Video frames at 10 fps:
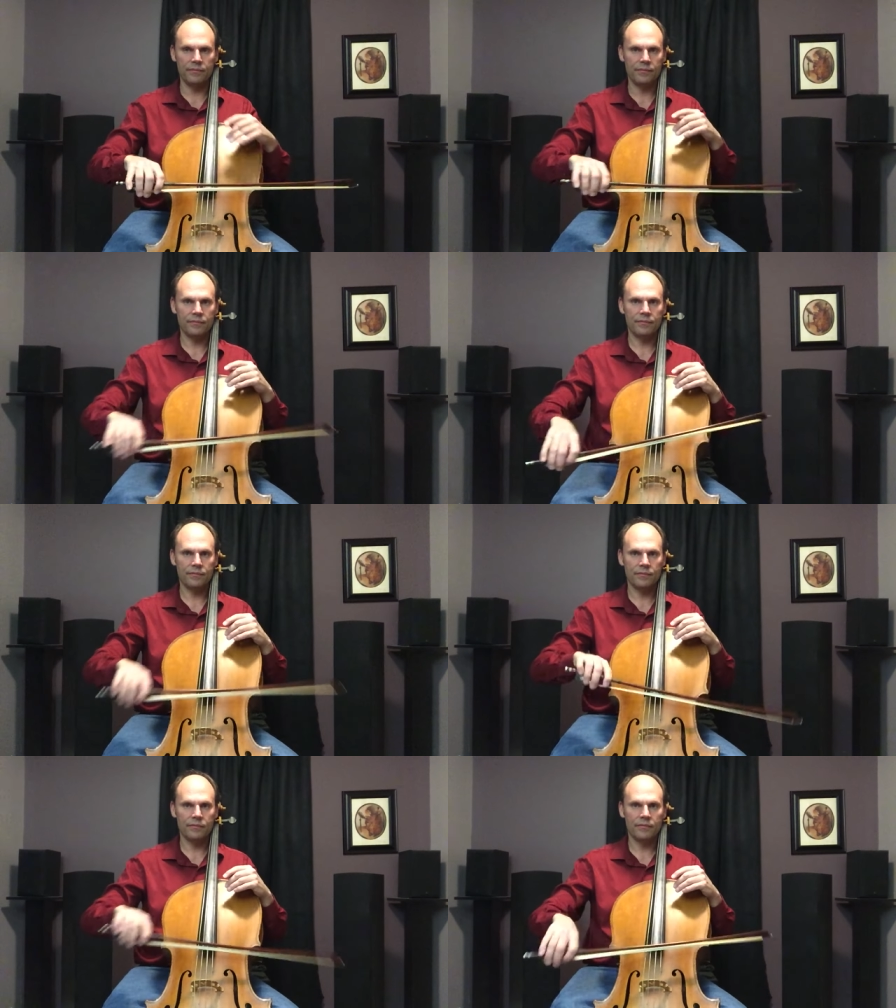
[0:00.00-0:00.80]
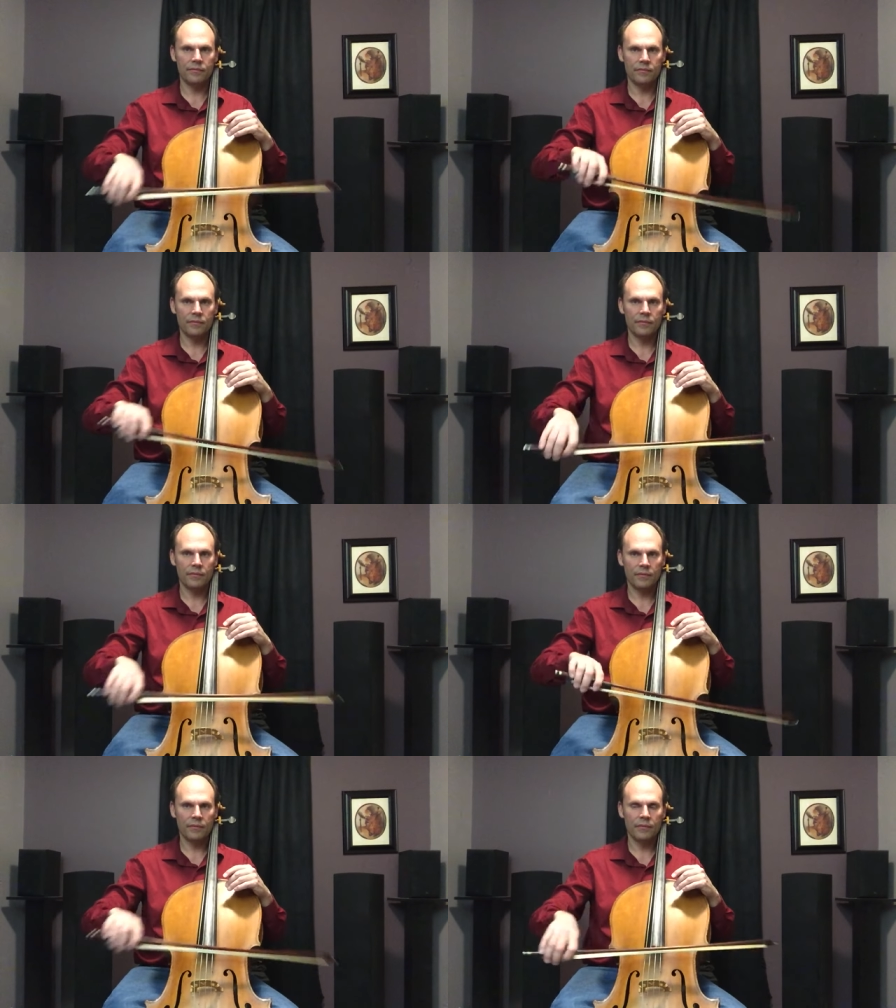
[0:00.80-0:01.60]

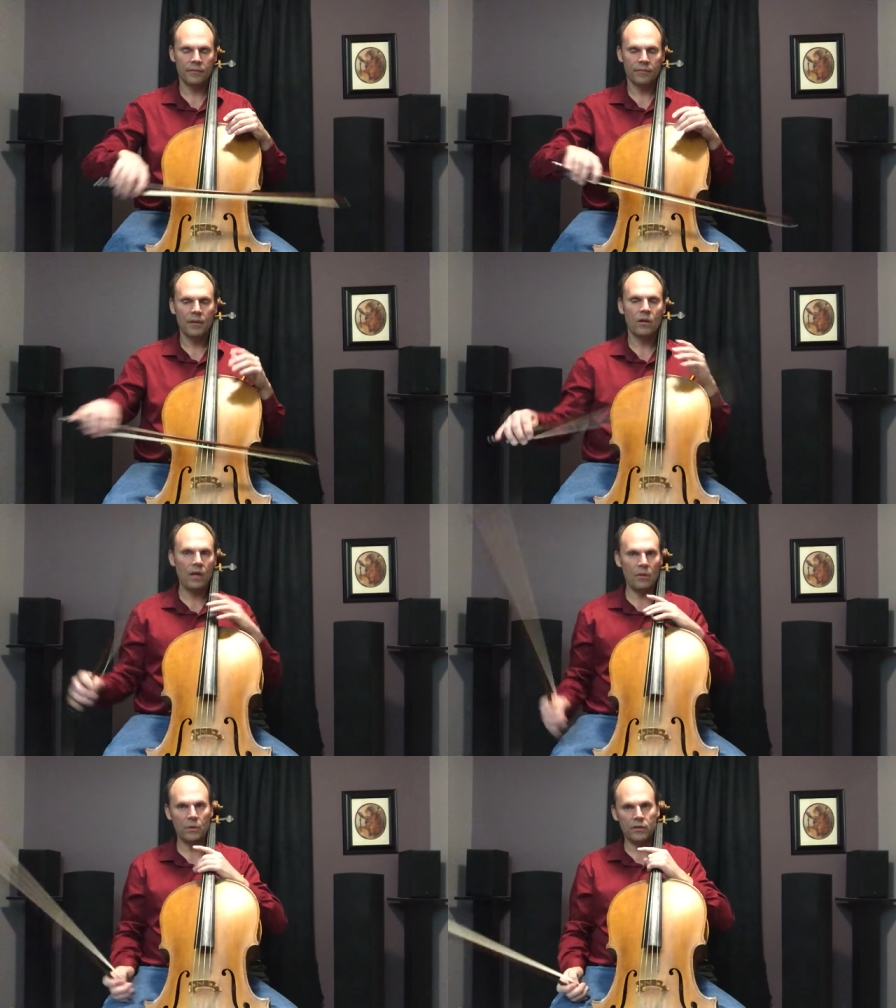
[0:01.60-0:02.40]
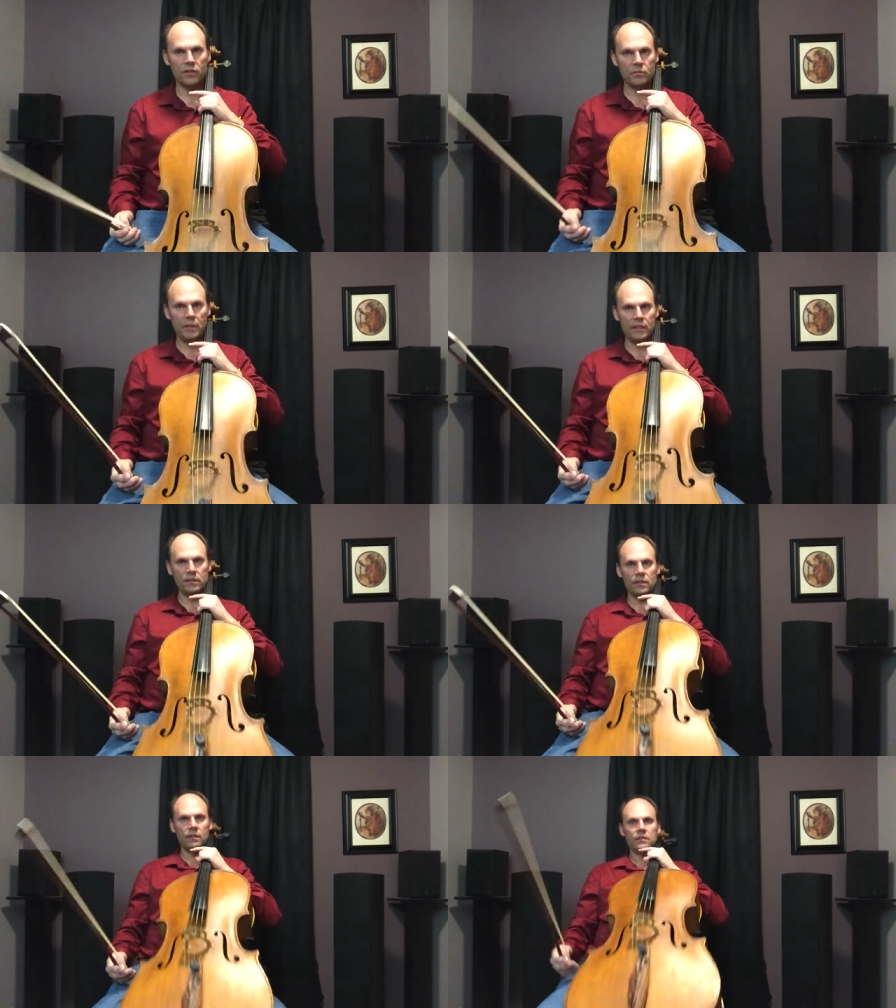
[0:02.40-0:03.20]
Okay, what this
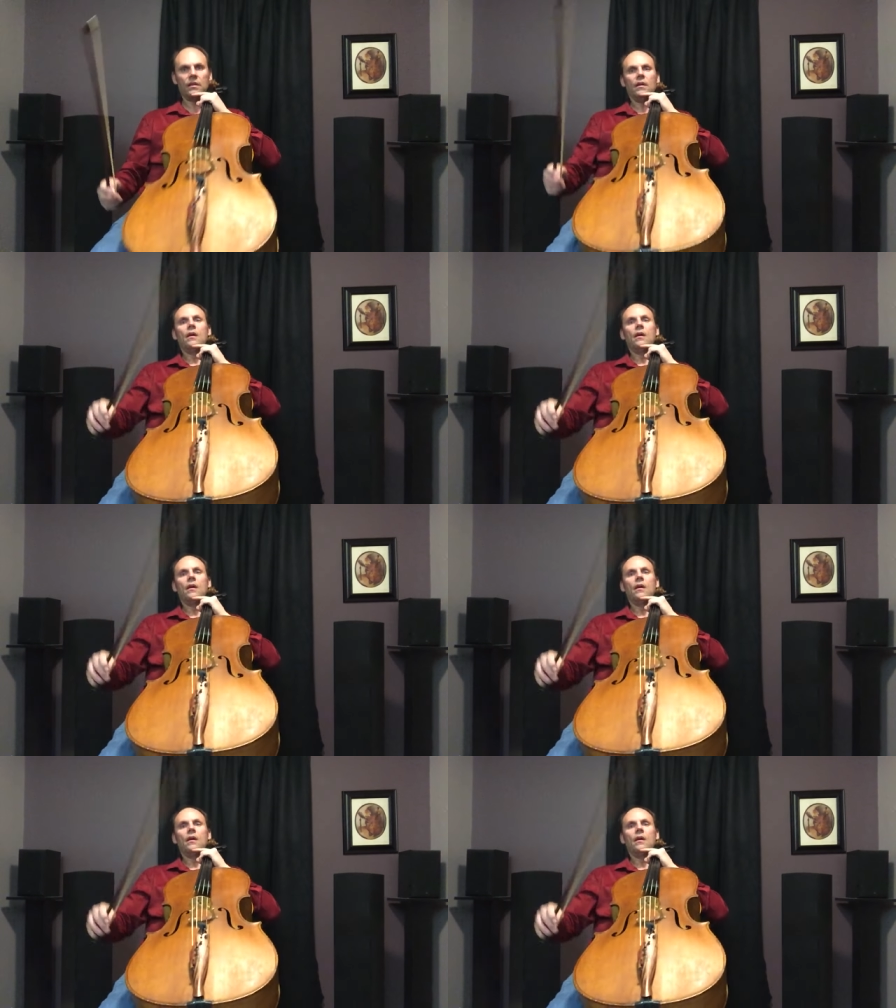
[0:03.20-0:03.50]
means is